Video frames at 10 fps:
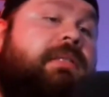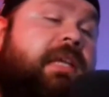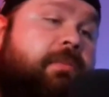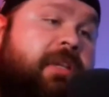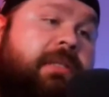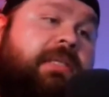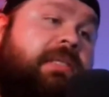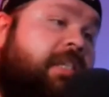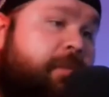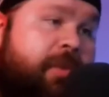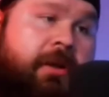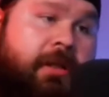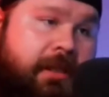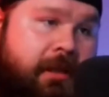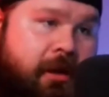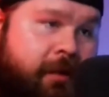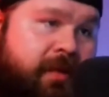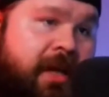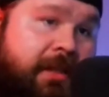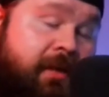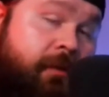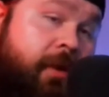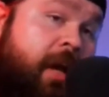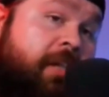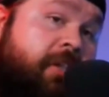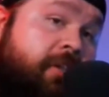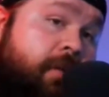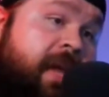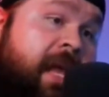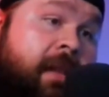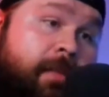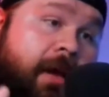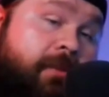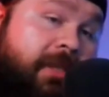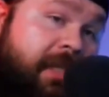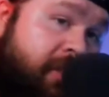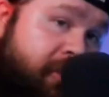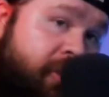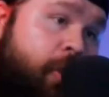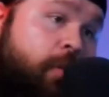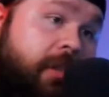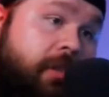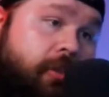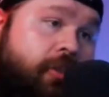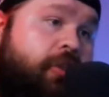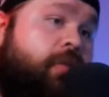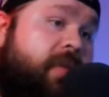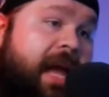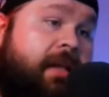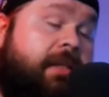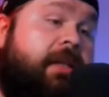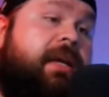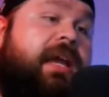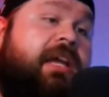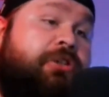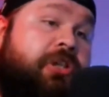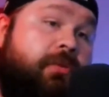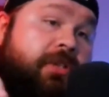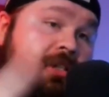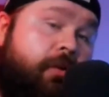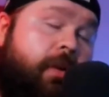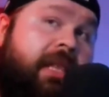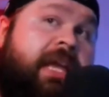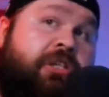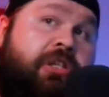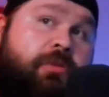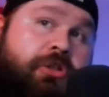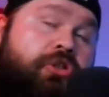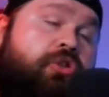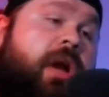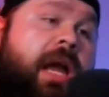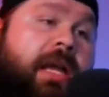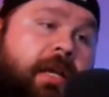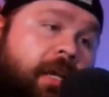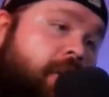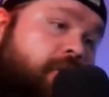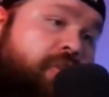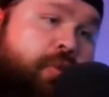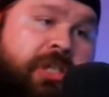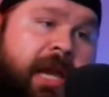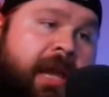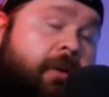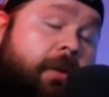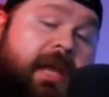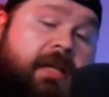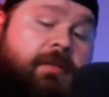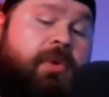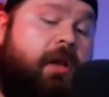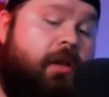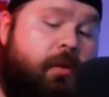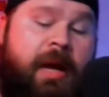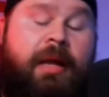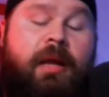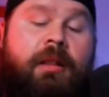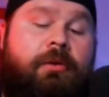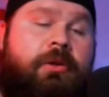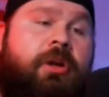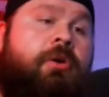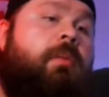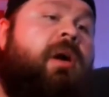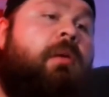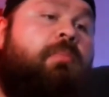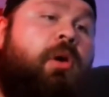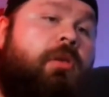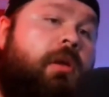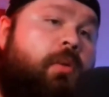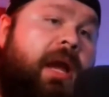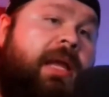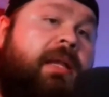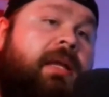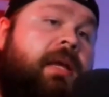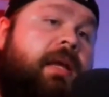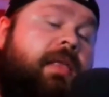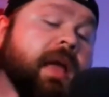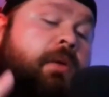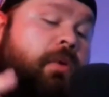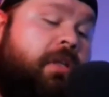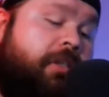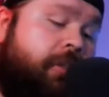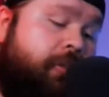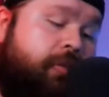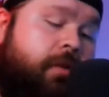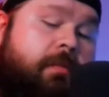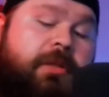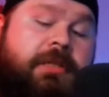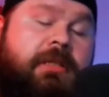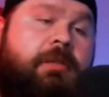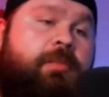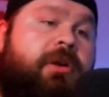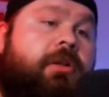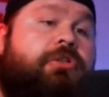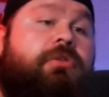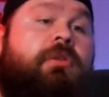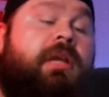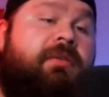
demons and spirits and all of that stuff. We are not to do that. The Bible says don't do that. And she was doing that. She was trying to channel. That's Paula White. A little note about Paula White. That was Trump's spiritual